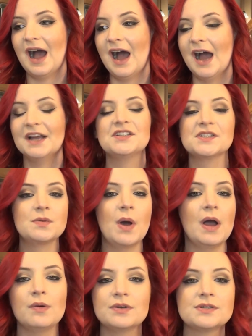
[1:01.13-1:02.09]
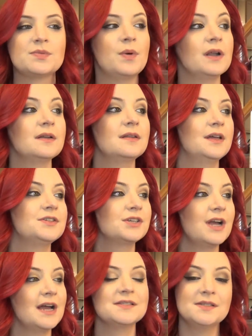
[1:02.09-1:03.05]
I just wanted to let
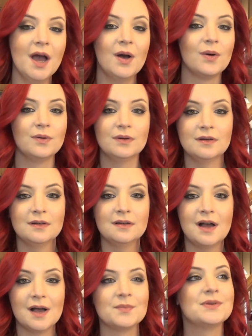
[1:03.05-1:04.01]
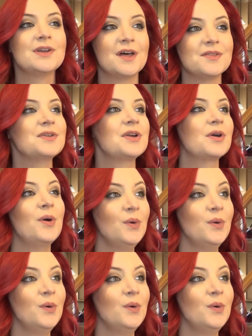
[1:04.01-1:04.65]
you guys know, I'm another year